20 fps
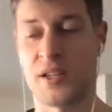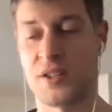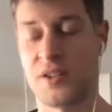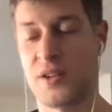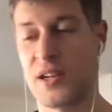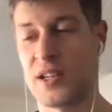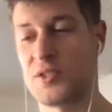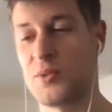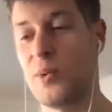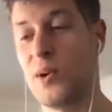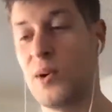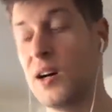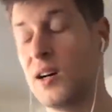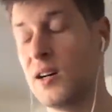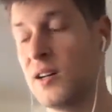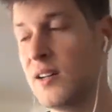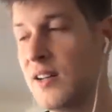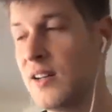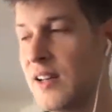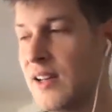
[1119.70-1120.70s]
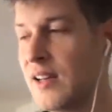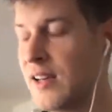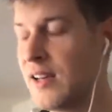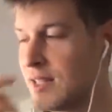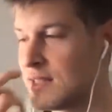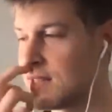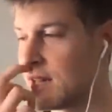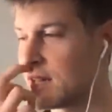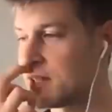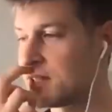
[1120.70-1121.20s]
Axe. Well,
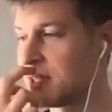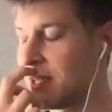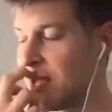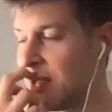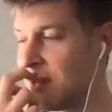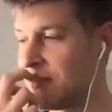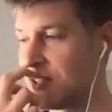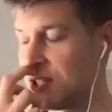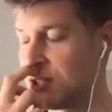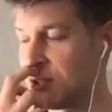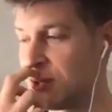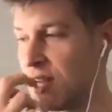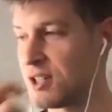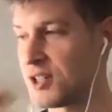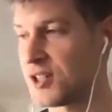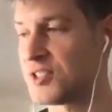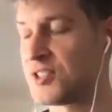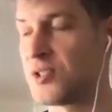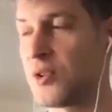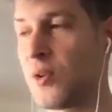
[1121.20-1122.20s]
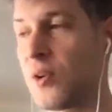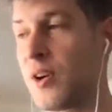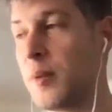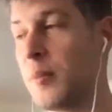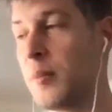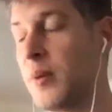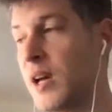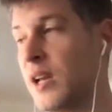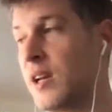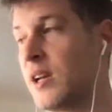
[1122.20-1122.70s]
it's actually kind of a tragic story,
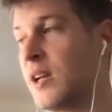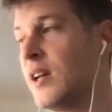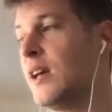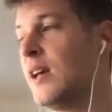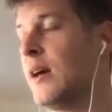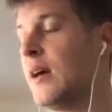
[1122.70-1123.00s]
but